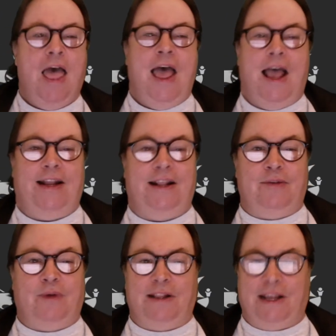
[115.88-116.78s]
At
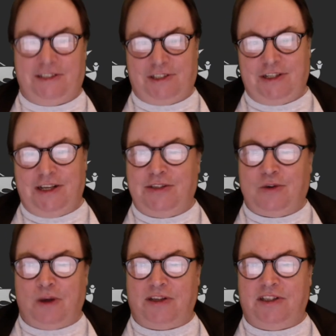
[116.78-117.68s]
any rate, that's today's
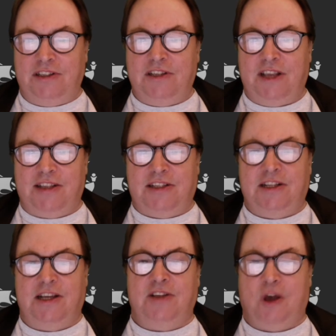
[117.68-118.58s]
questions.
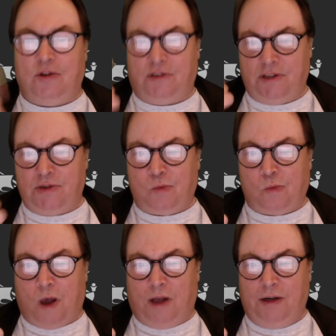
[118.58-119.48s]
Yesterday's answers.
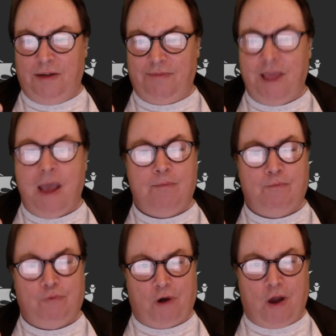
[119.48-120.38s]
One,
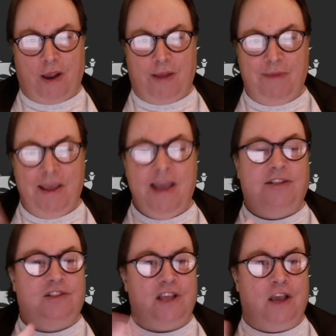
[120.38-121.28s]
prime.
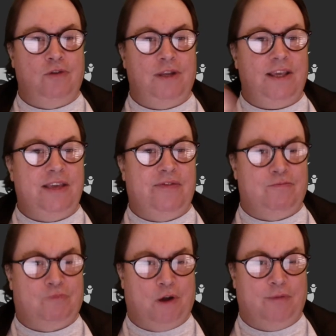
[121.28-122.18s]
It's the only even
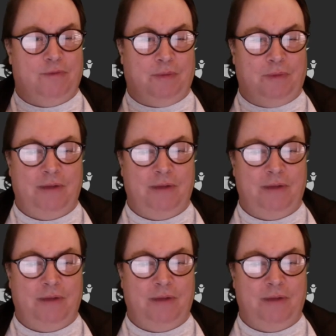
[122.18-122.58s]
prime number.